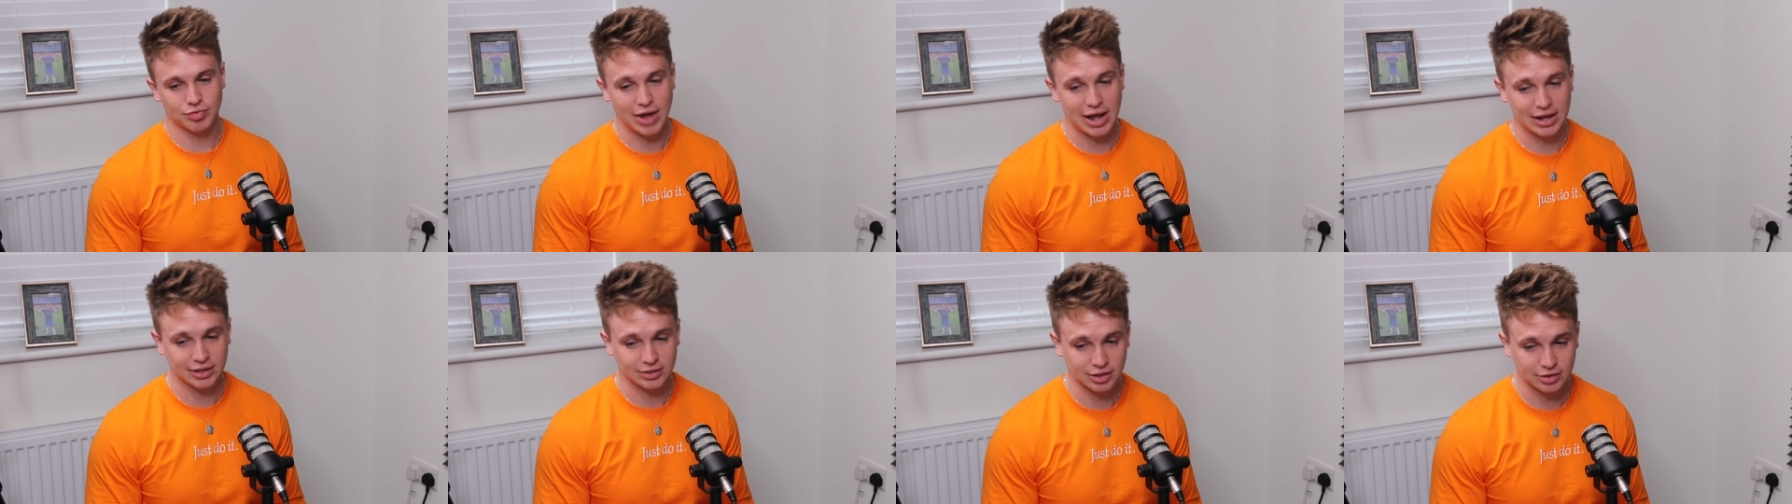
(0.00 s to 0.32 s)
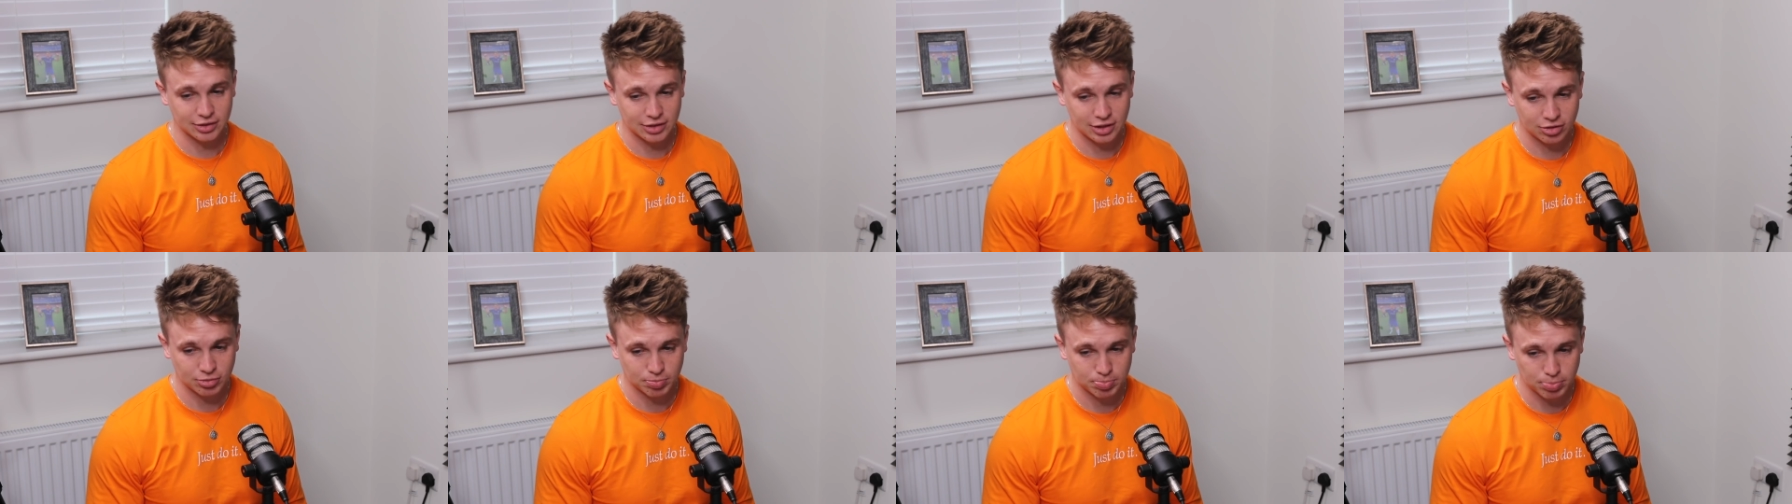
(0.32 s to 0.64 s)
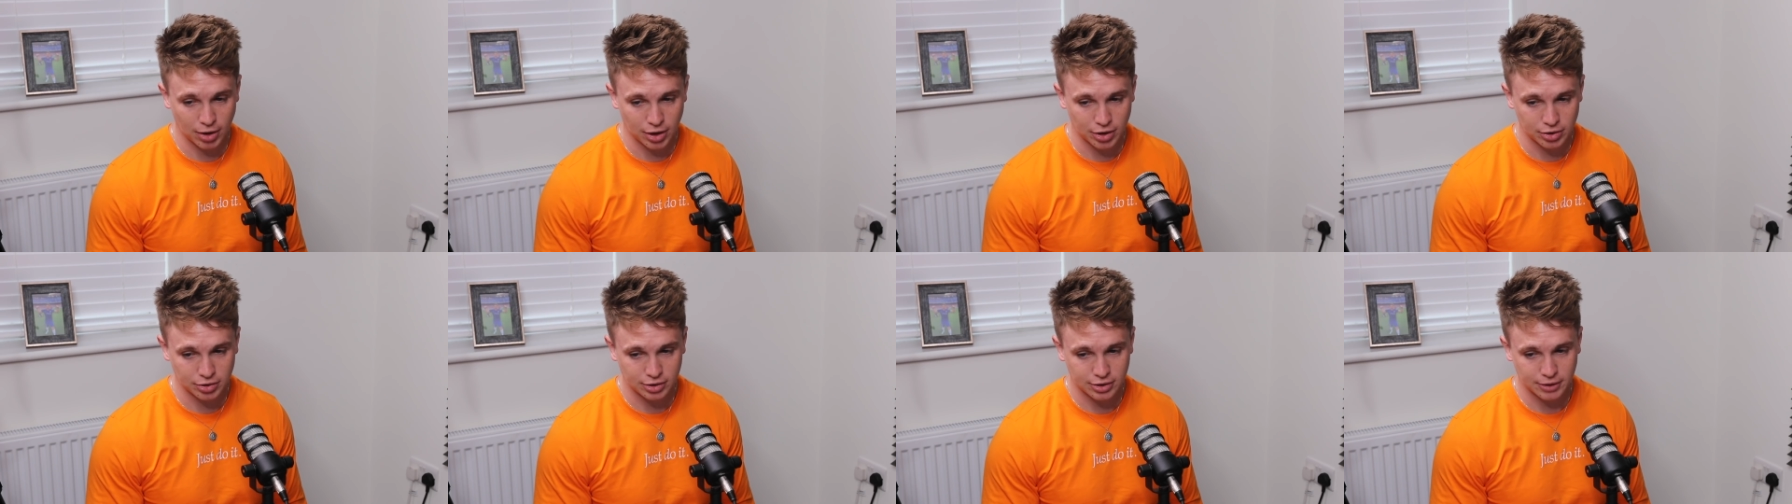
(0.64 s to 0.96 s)
fact that this
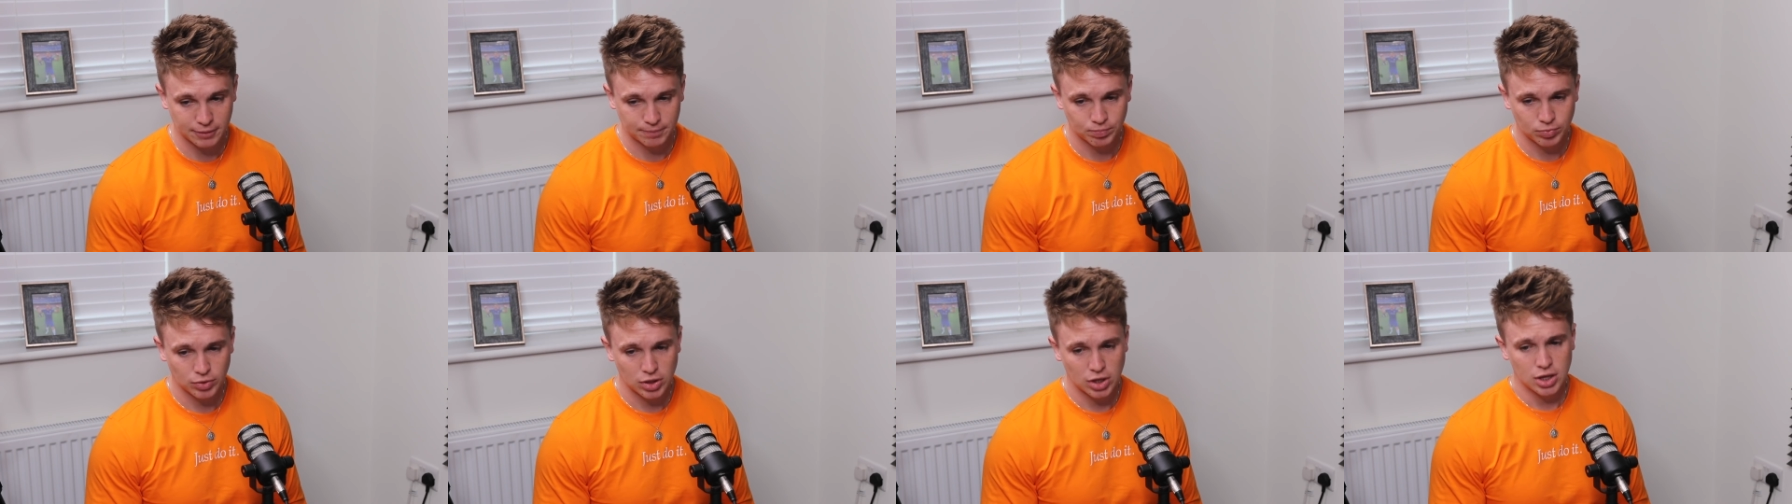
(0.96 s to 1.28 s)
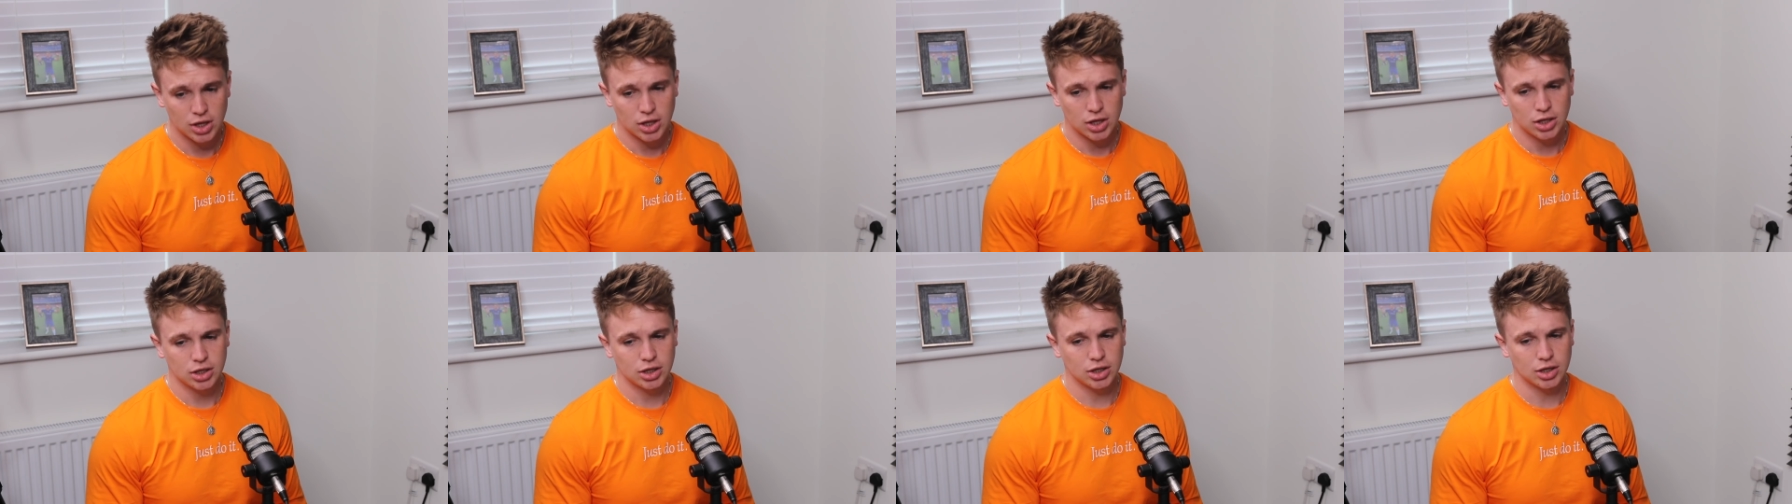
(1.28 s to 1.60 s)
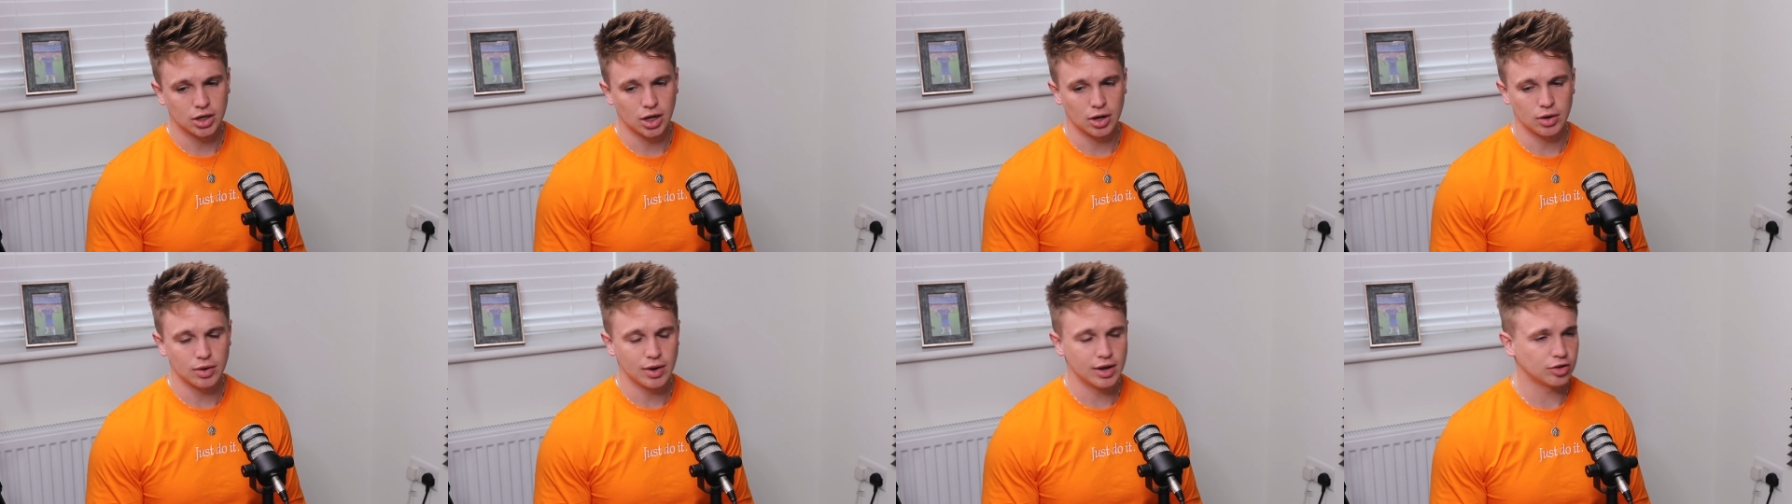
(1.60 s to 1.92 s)
bloke, you
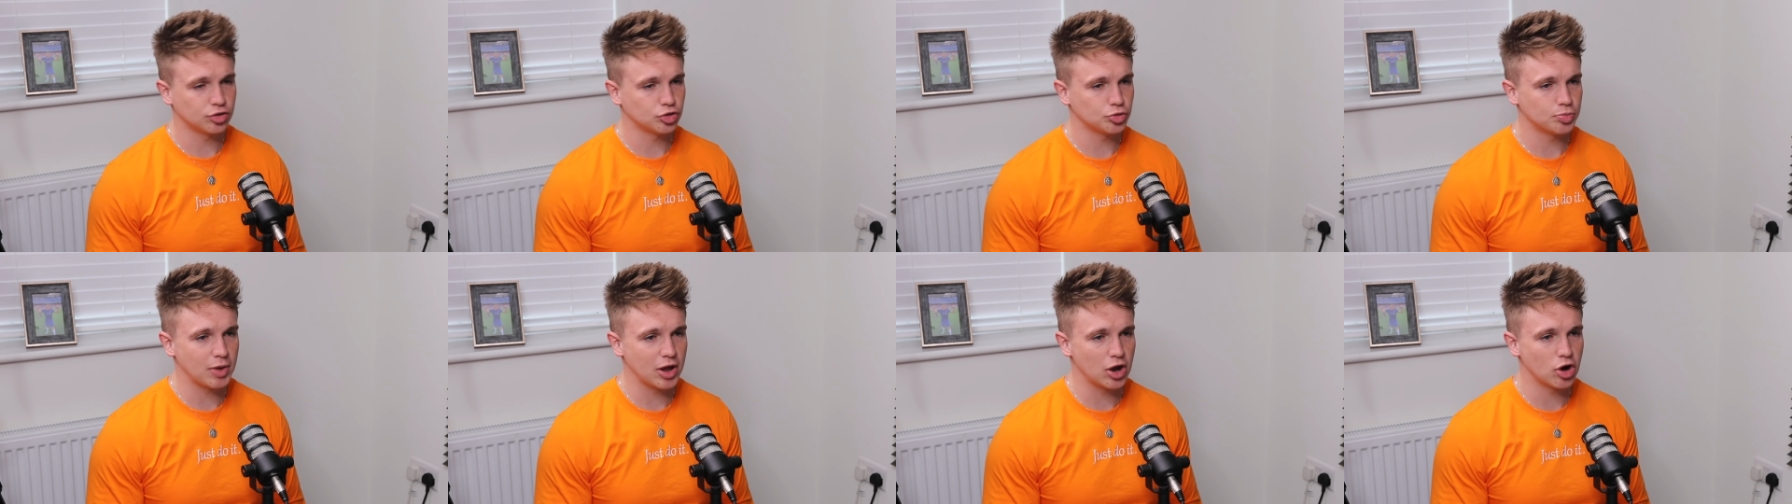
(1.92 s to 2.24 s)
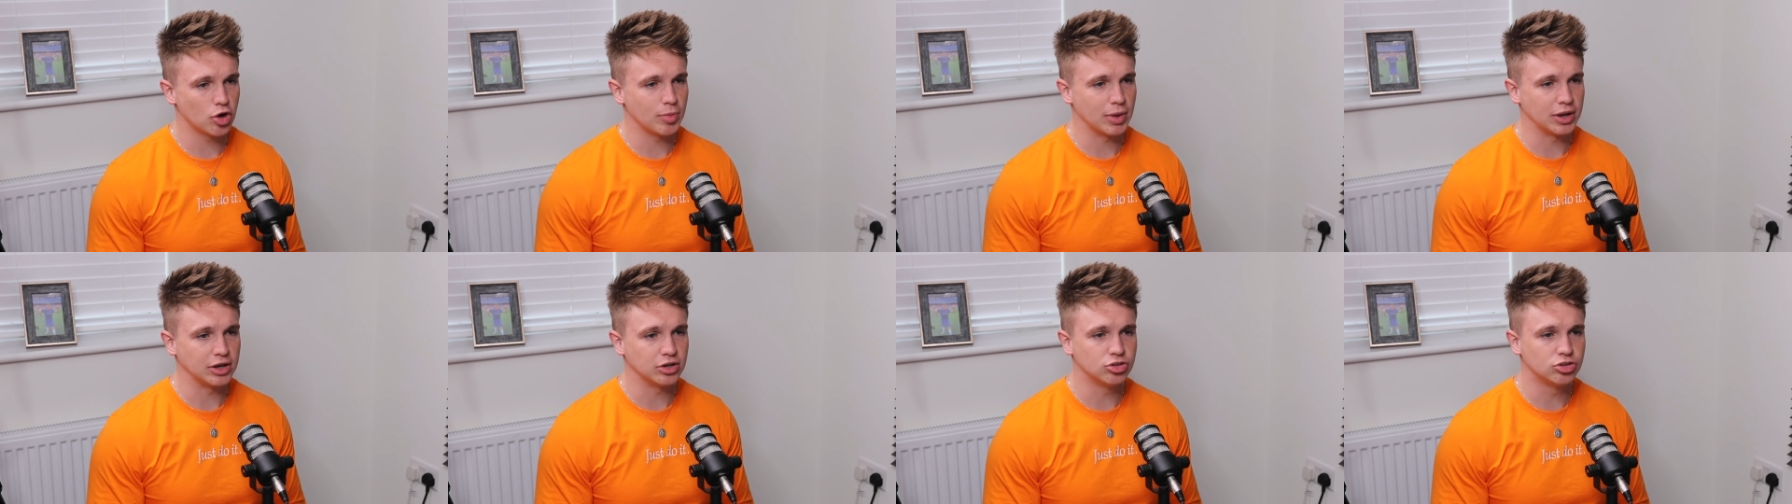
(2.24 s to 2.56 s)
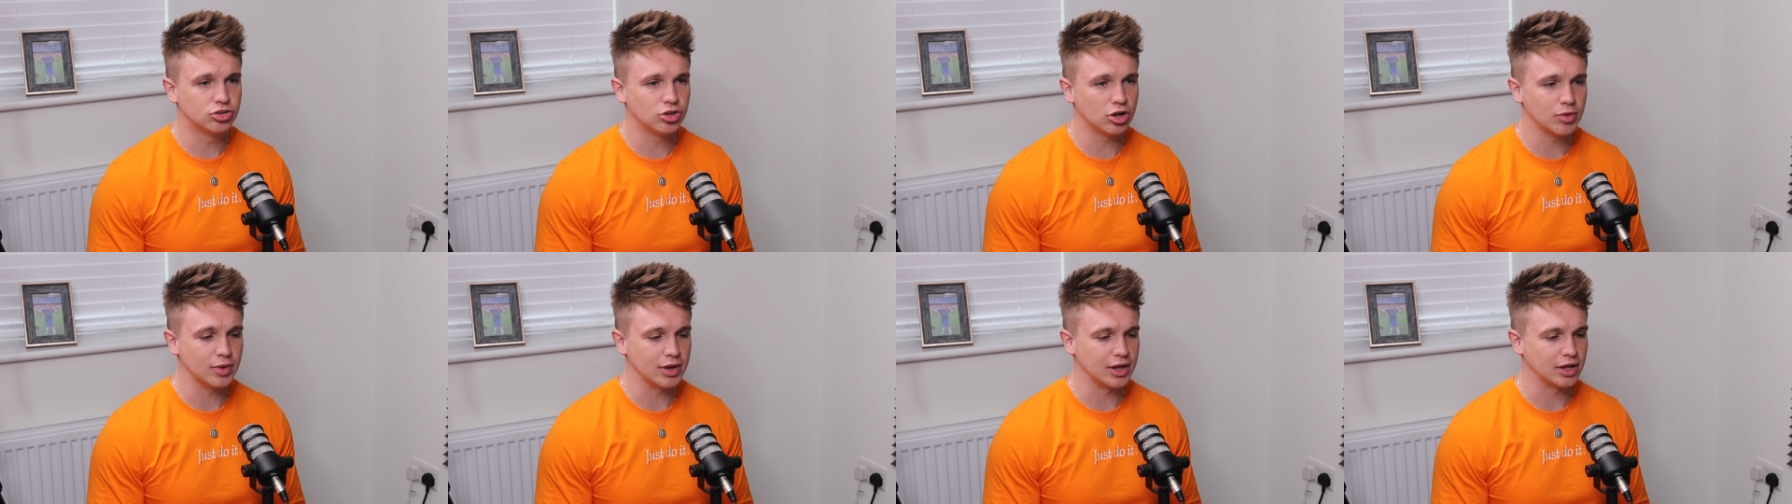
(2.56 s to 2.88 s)
know, experiment,
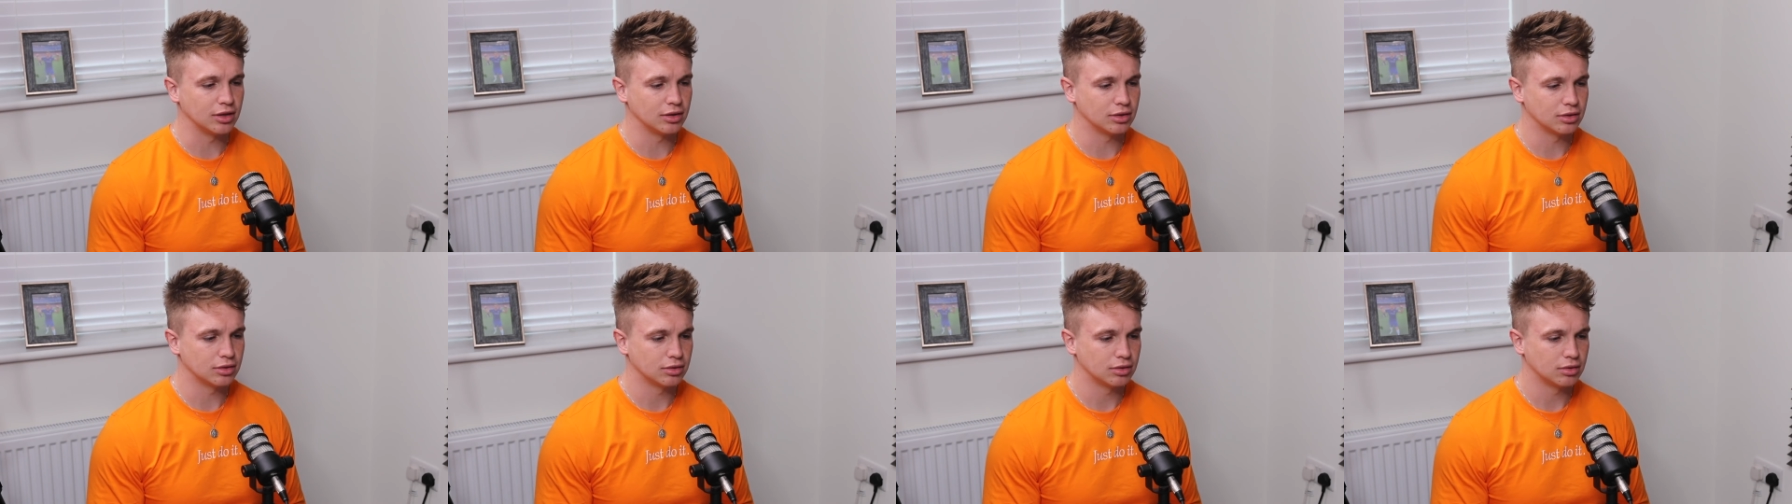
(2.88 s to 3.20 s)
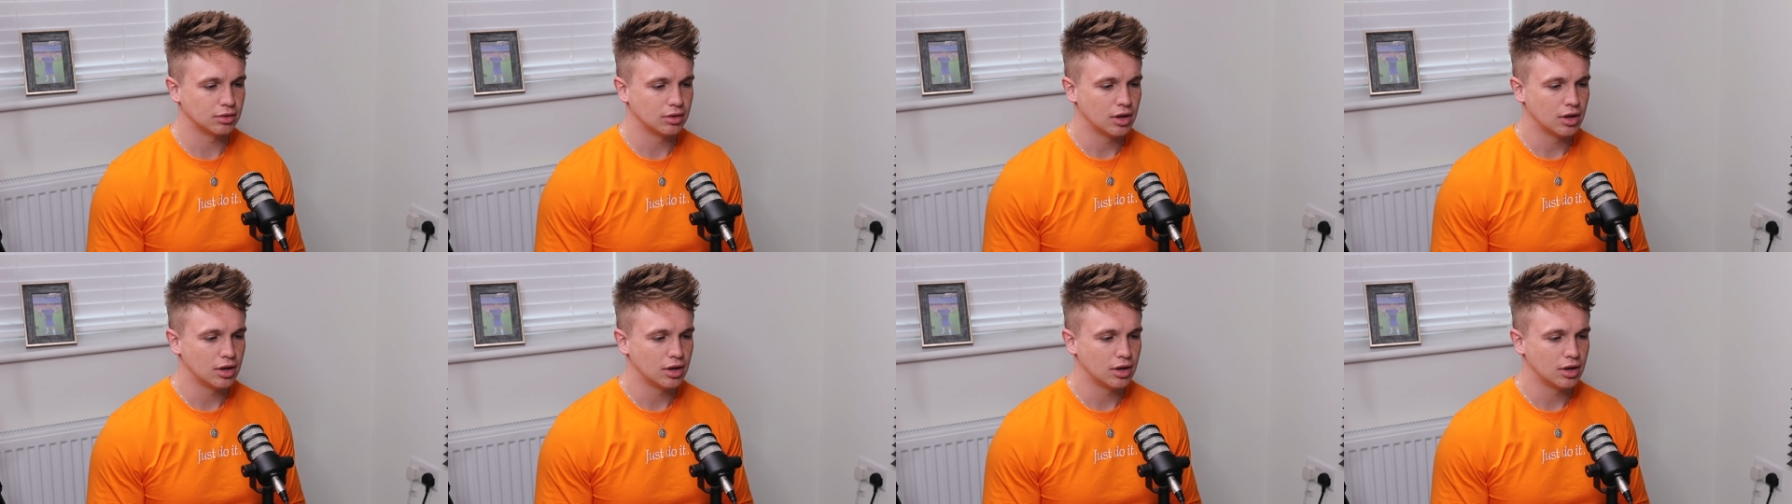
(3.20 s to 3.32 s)
do it.